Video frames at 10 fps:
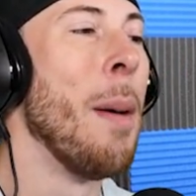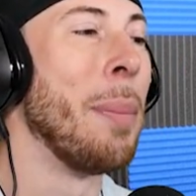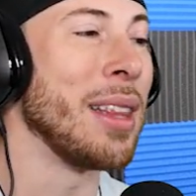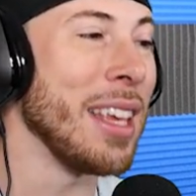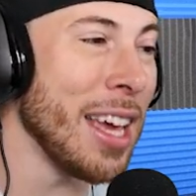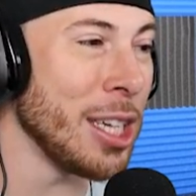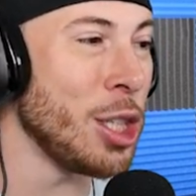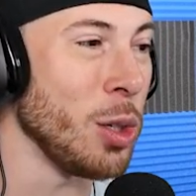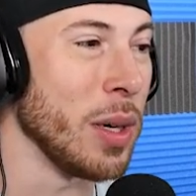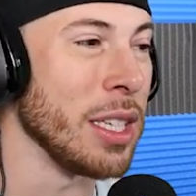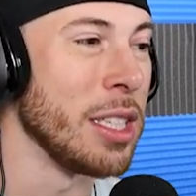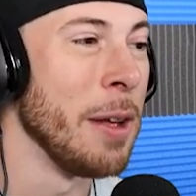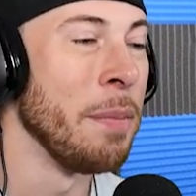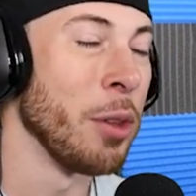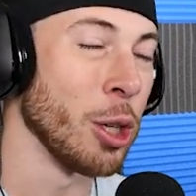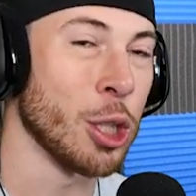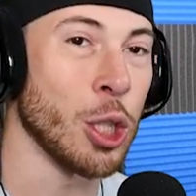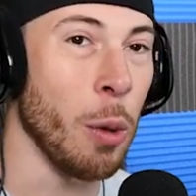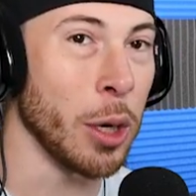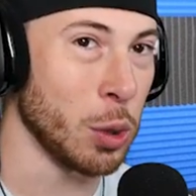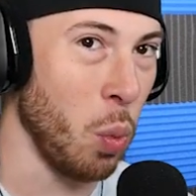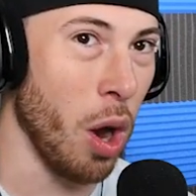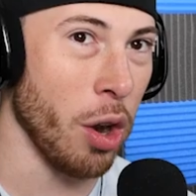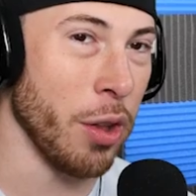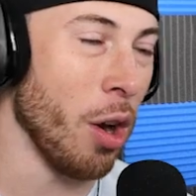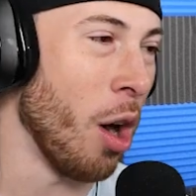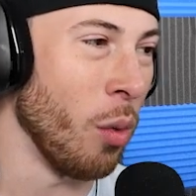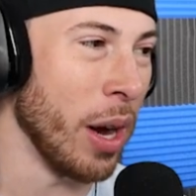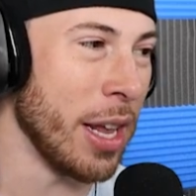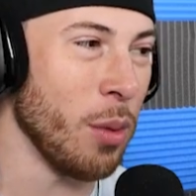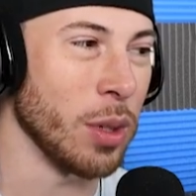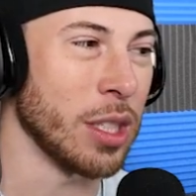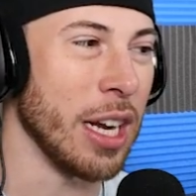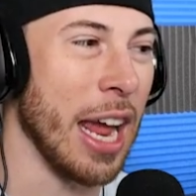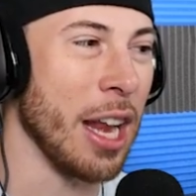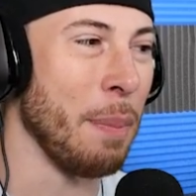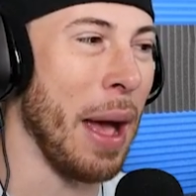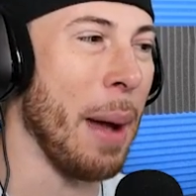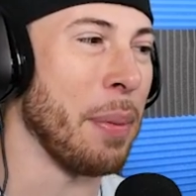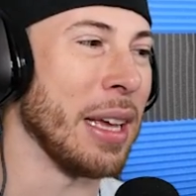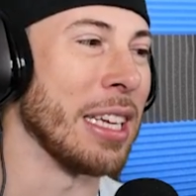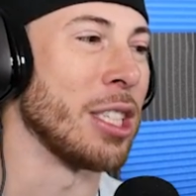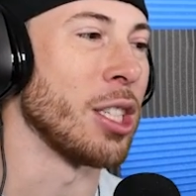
But the issue is, there's so much water there already. What's gonna end up happening, it's